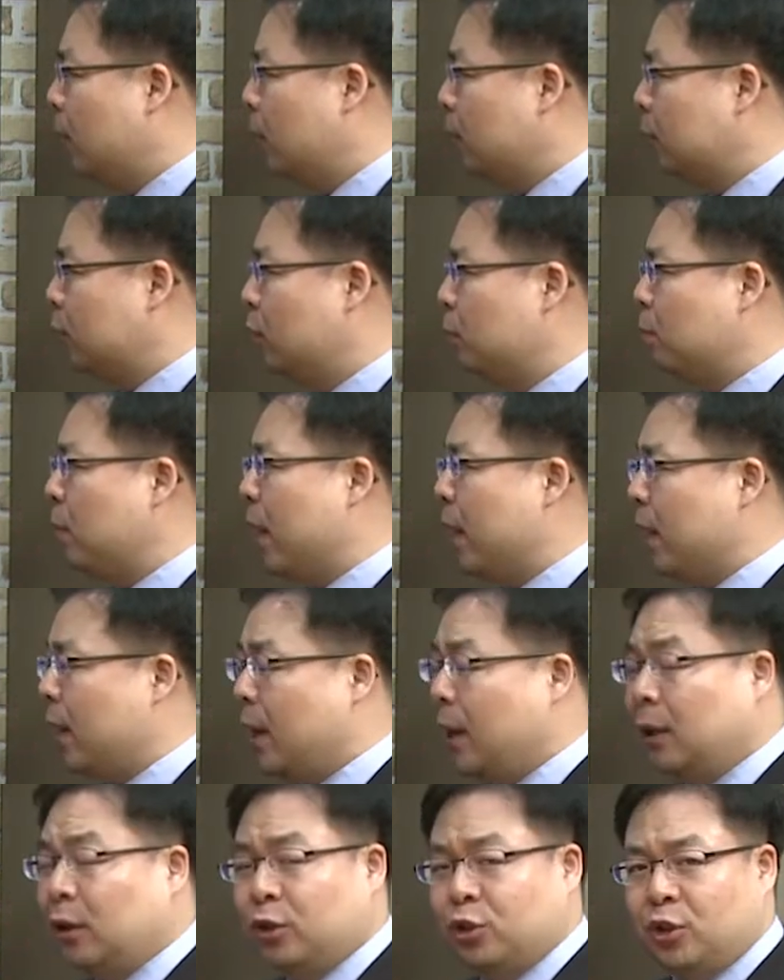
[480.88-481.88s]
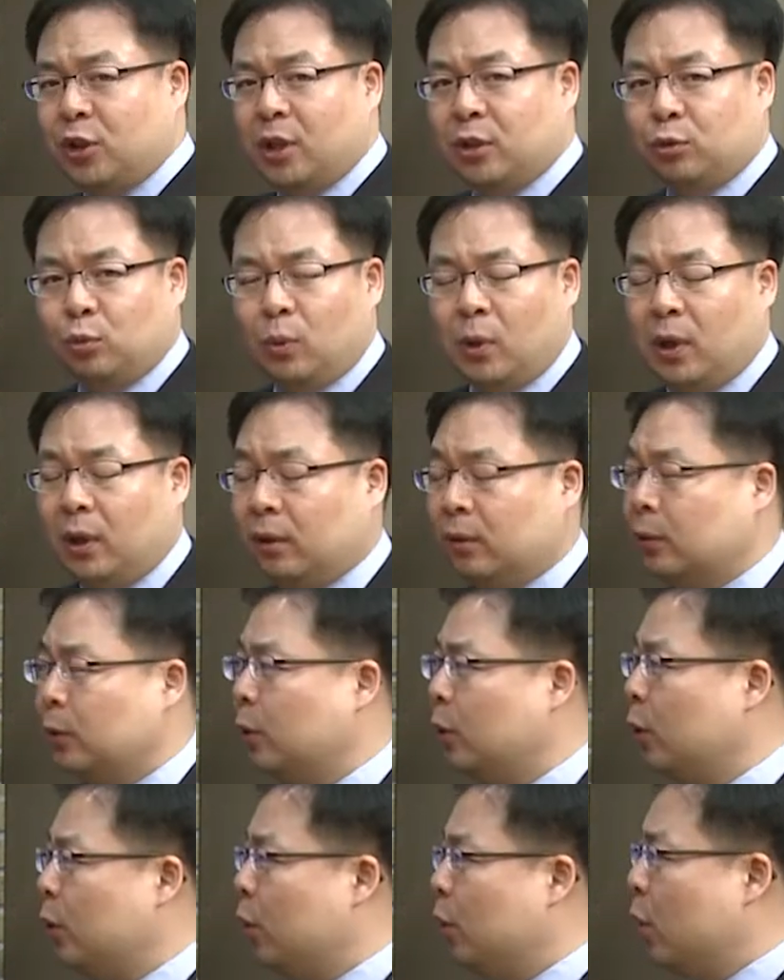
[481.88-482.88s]
the biology as well.
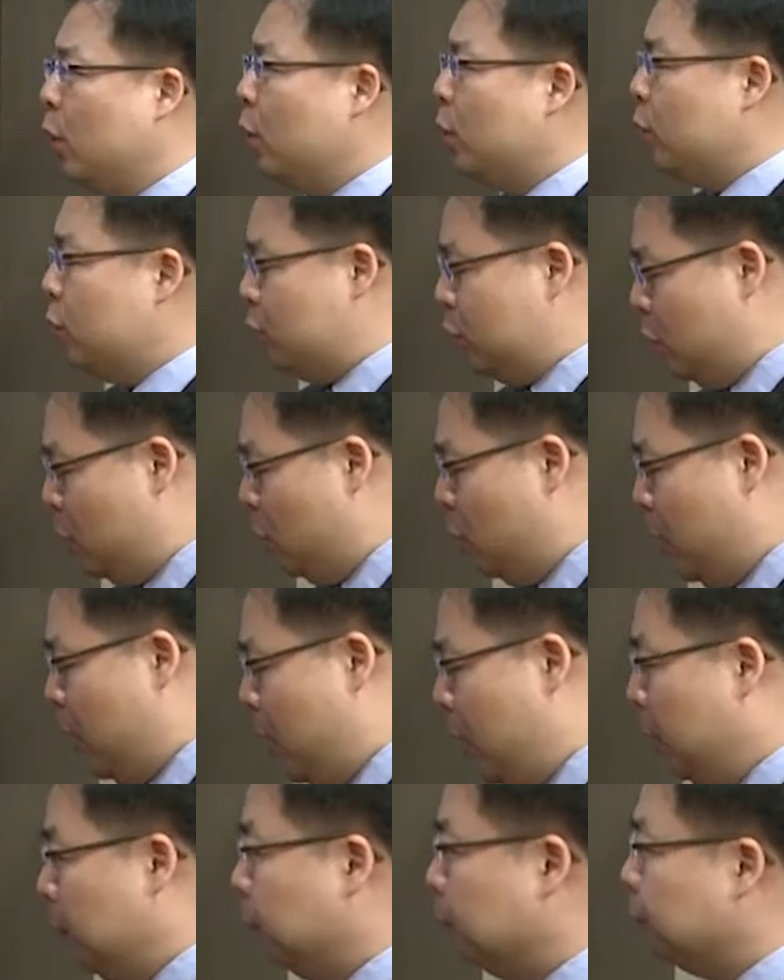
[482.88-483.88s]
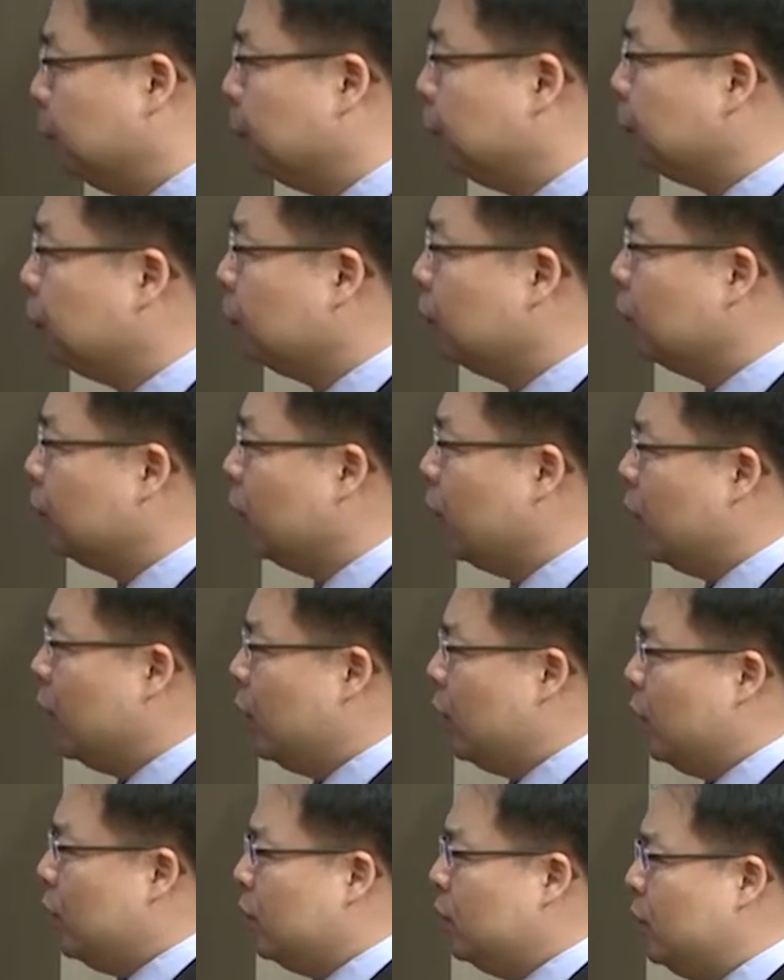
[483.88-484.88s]
So
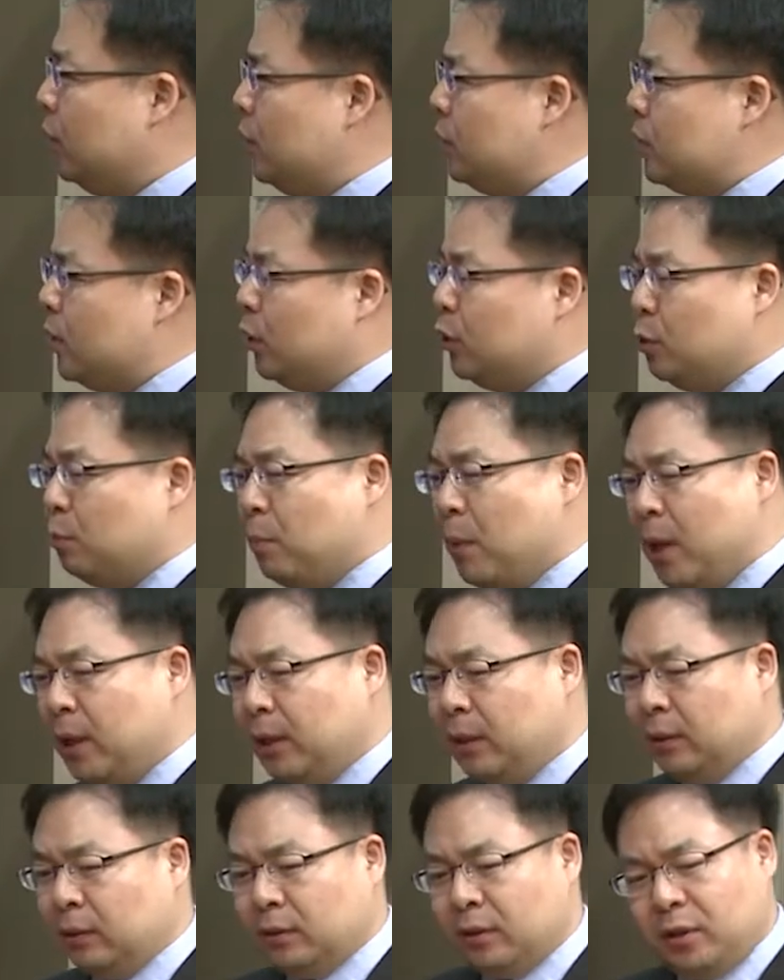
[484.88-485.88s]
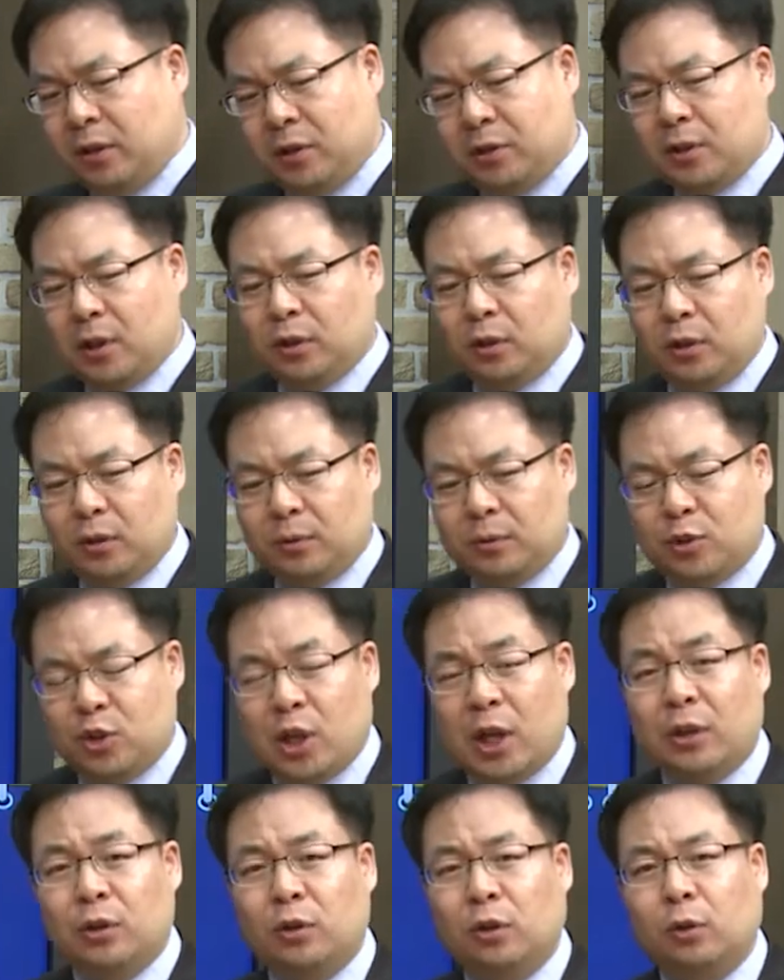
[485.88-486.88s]
these are the
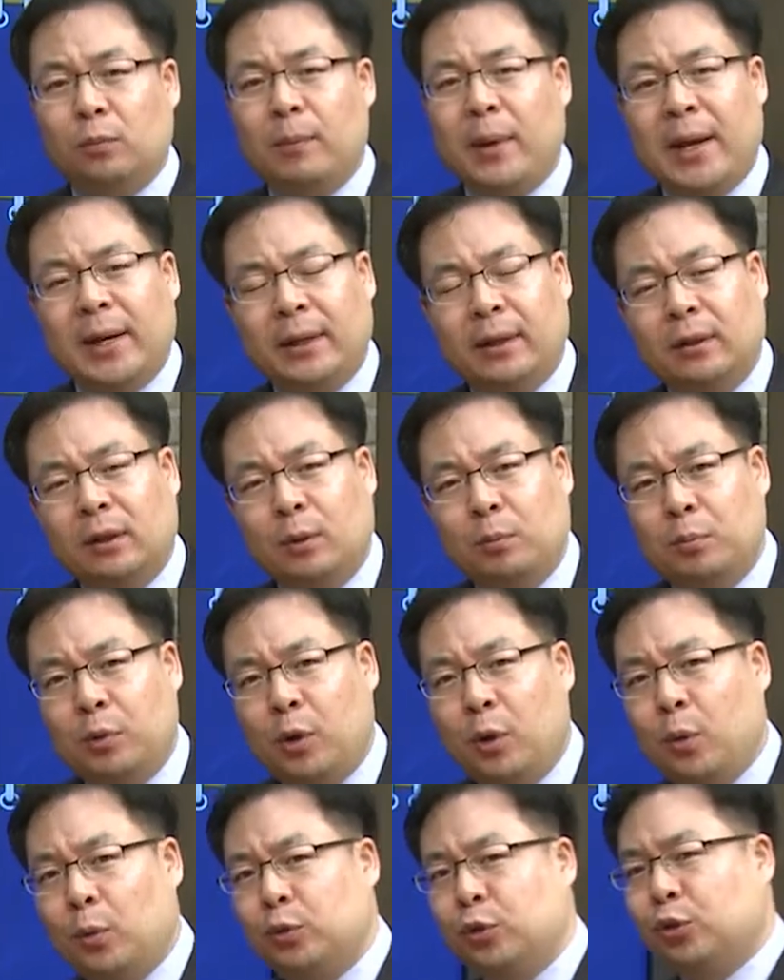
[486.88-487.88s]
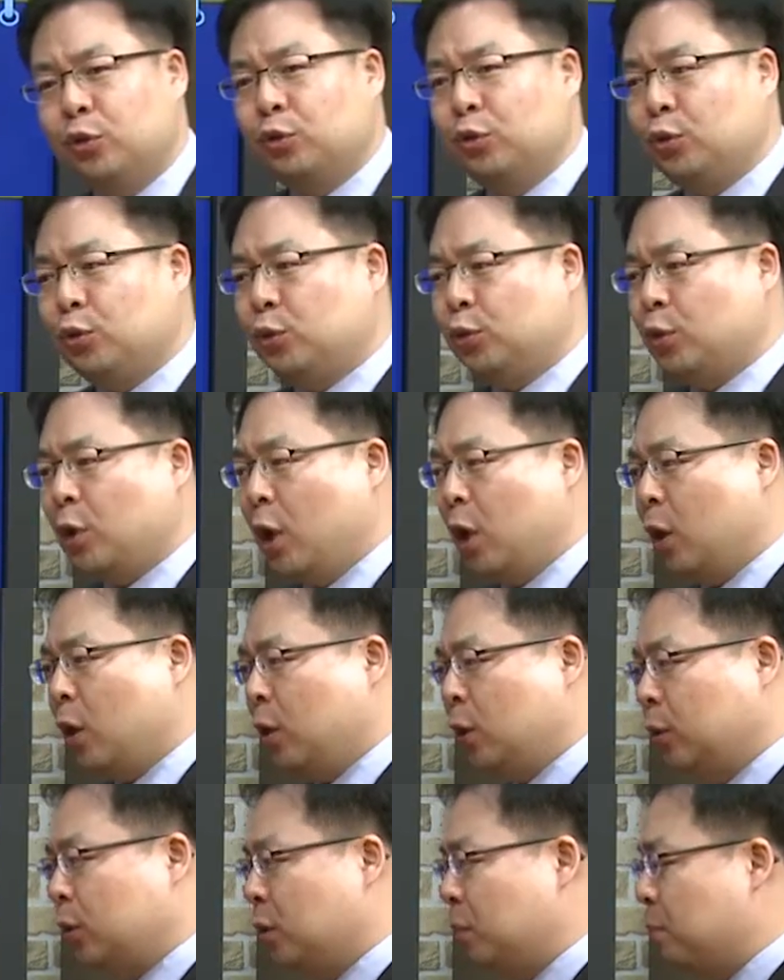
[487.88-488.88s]
general medical approach to
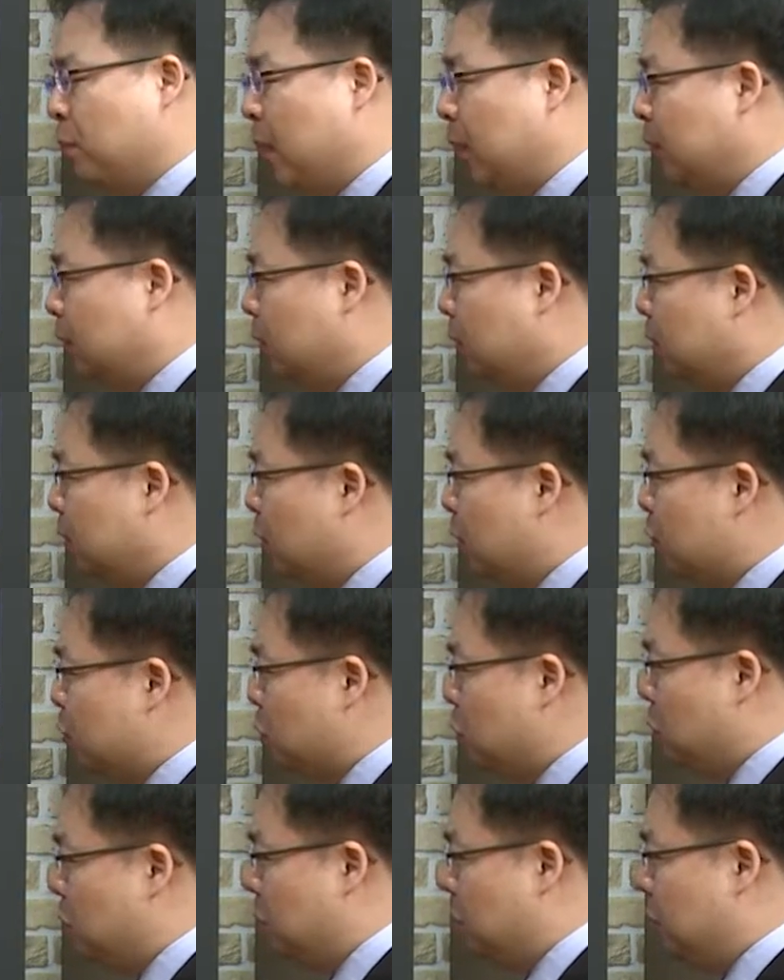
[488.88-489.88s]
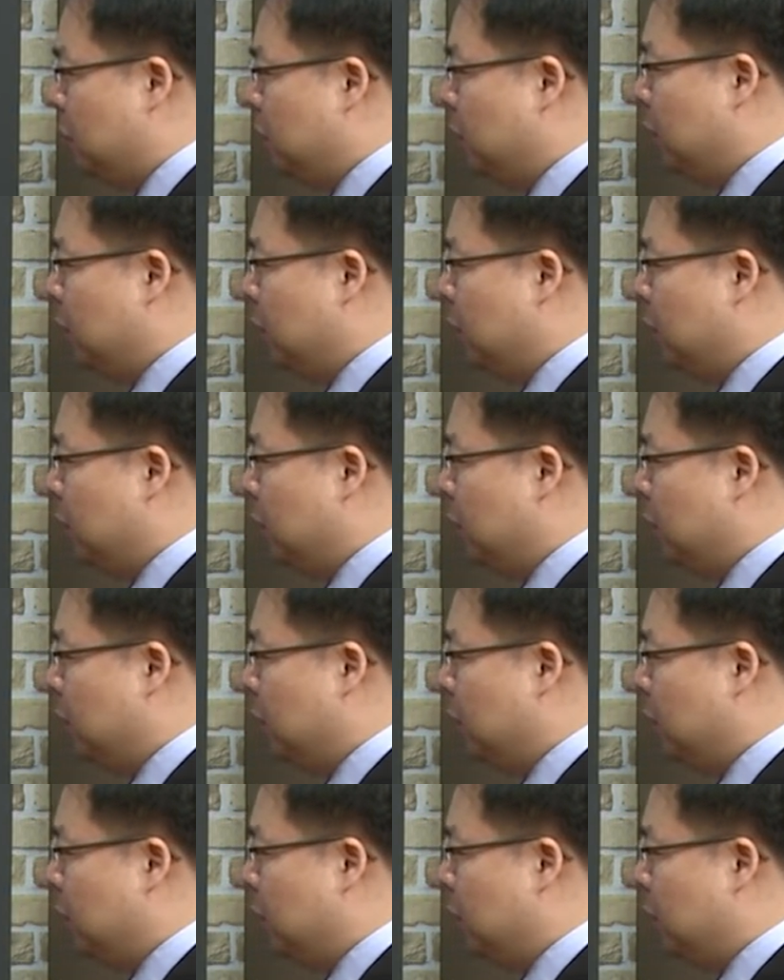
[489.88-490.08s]
the mental disorder.